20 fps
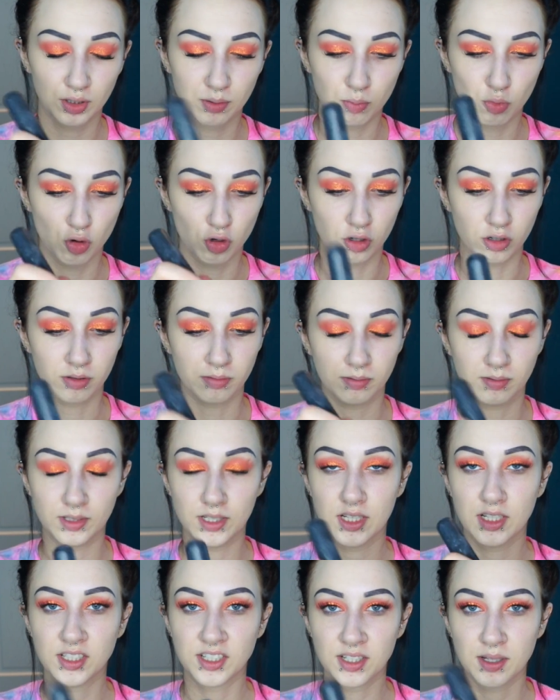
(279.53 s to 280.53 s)
more
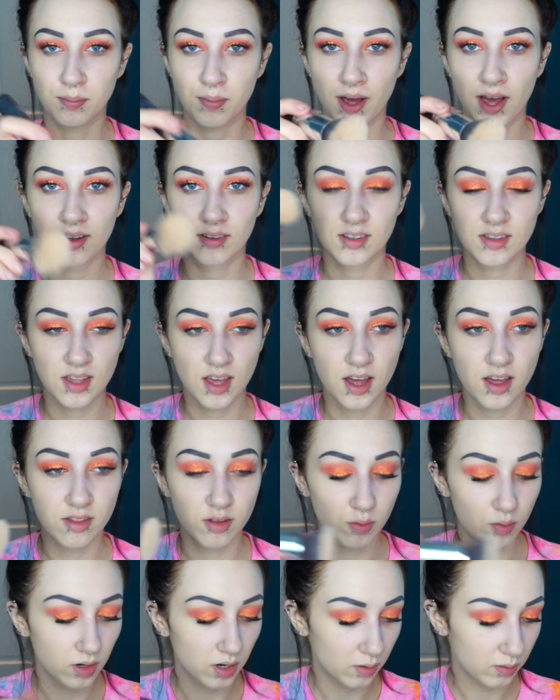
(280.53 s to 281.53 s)
densely packed than that
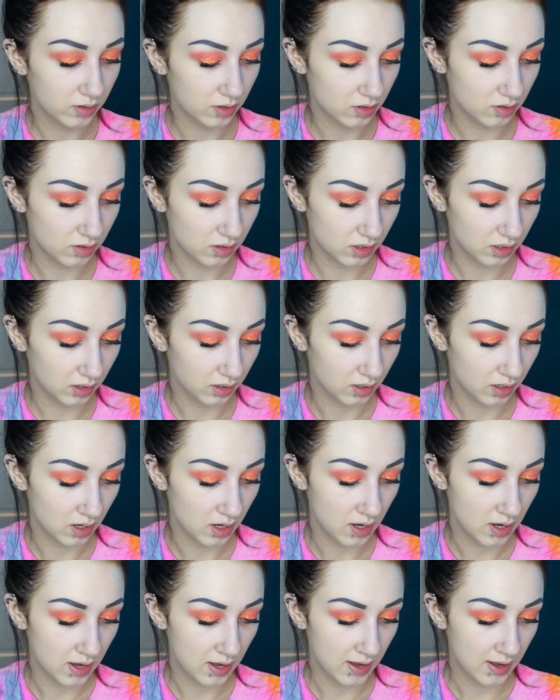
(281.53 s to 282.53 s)
other one I was using.
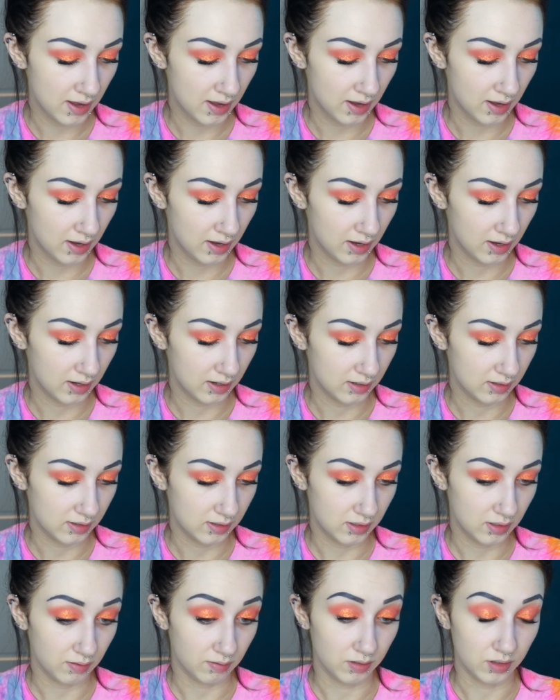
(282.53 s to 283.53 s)

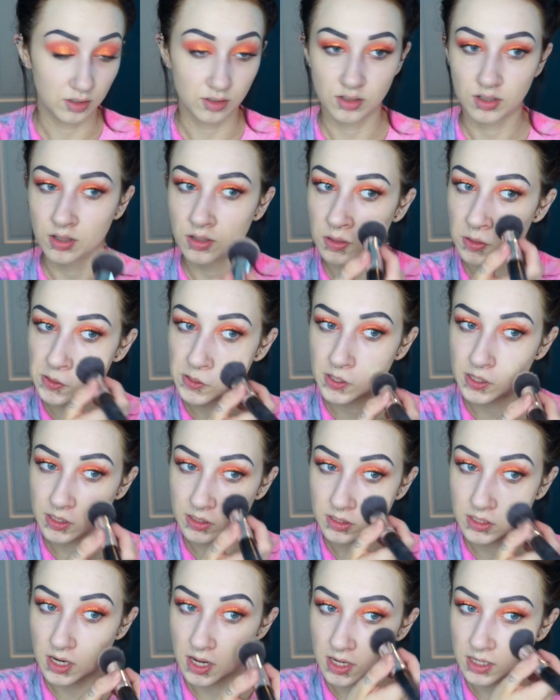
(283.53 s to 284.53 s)
See if this
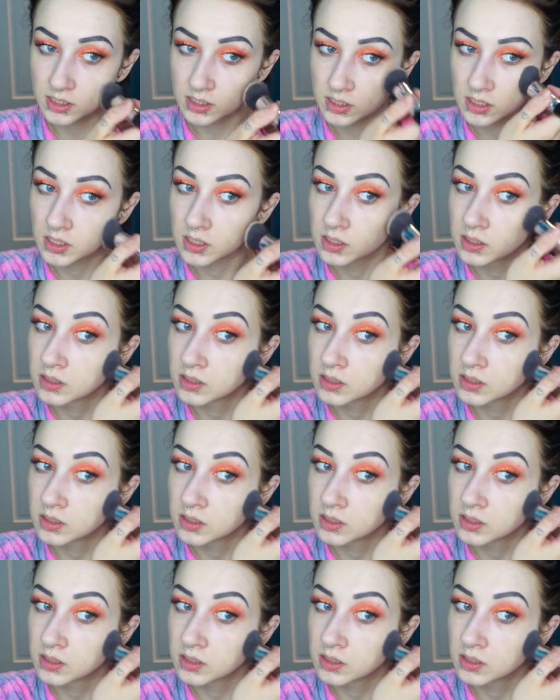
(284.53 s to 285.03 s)
is nice.